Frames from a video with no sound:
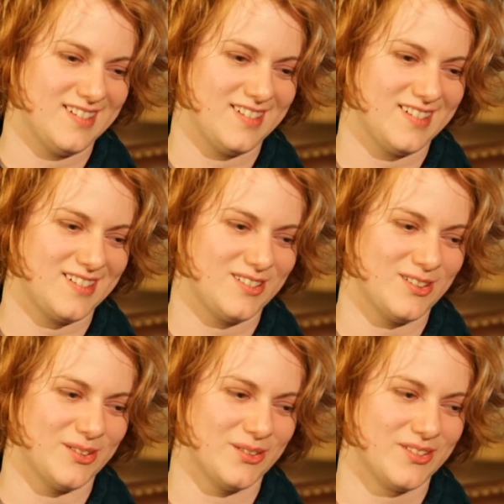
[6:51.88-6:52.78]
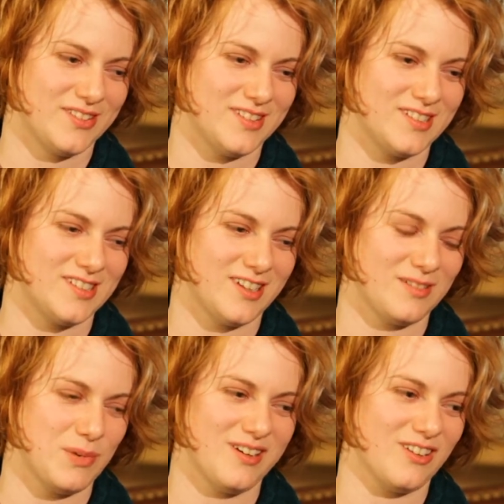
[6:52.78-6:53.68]
I don't know, there's
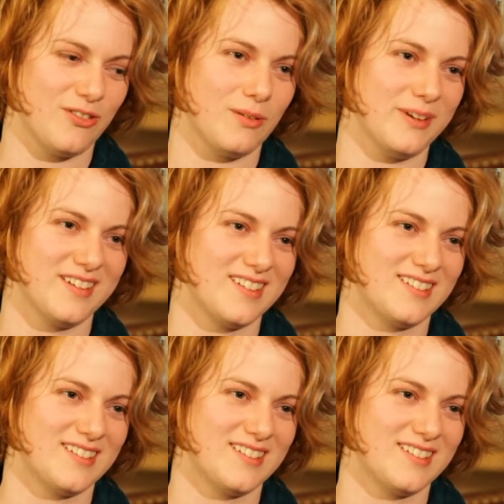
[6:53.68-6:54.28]
nothing better for me.